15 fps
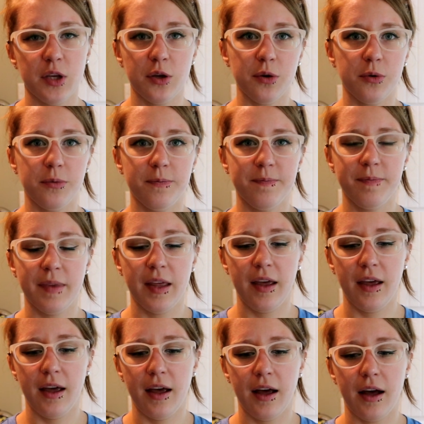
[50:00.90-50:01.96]
cute.
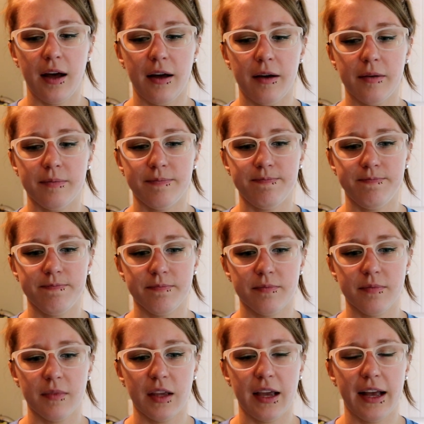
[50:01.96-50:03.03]
And
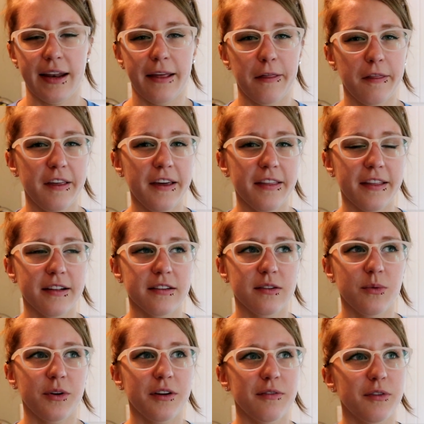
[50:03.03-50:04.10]
I think
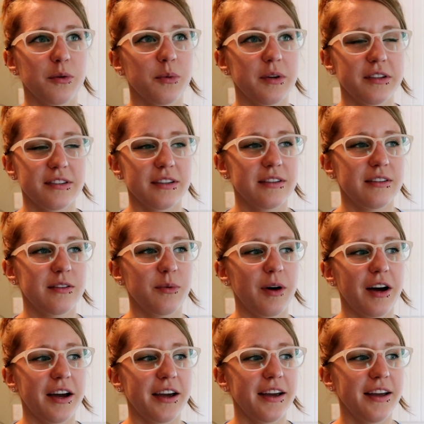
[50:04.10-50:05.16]
that's one of the reasons
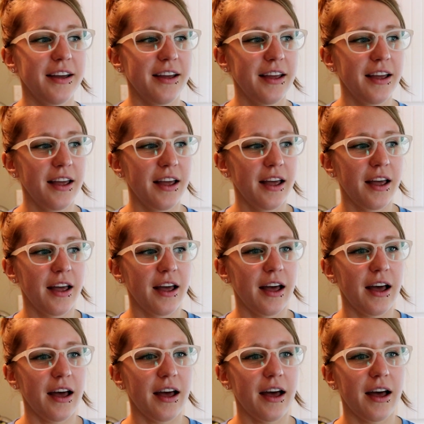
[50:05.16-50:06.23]
why
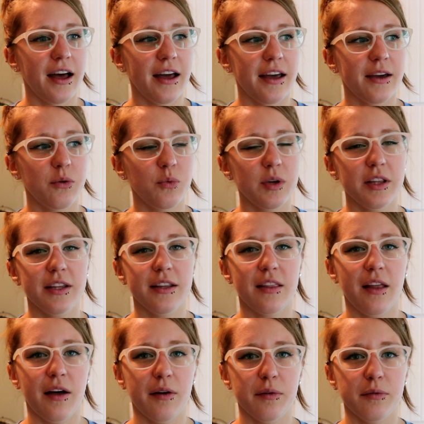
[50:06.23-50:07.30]
I really
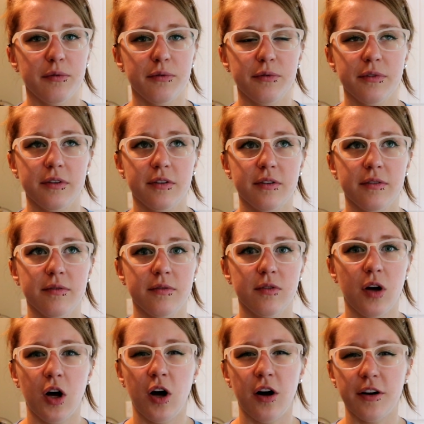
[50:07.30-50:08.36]
love
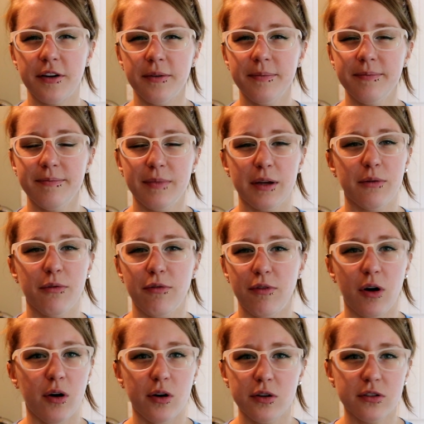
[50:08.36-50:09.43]
autumn and
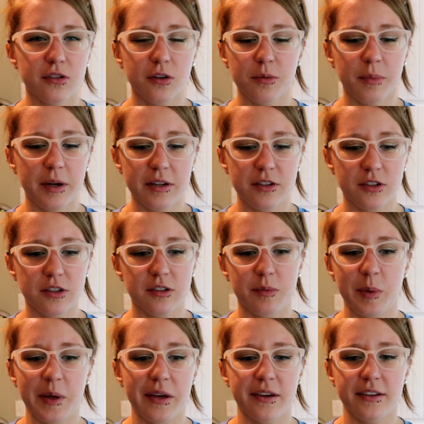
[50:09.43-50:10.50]
fall so much,
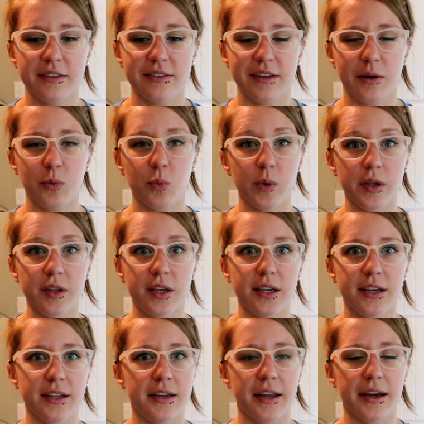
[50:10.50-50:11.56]
is because I
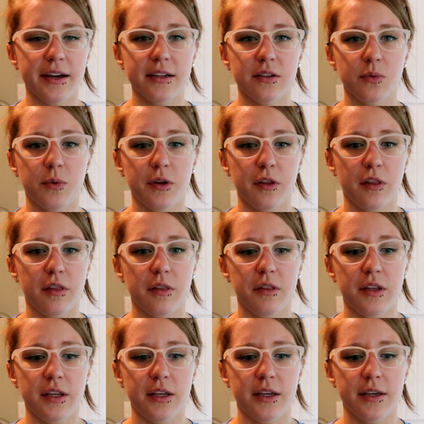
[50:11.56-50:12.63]
really connect with
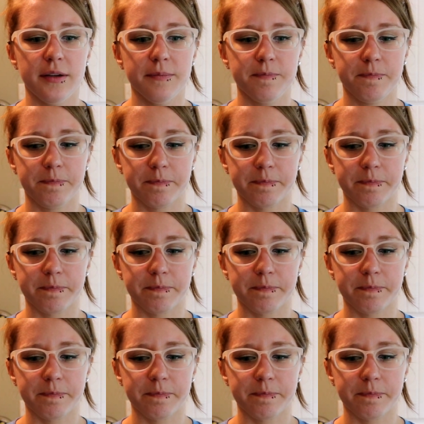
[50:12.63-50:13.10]
the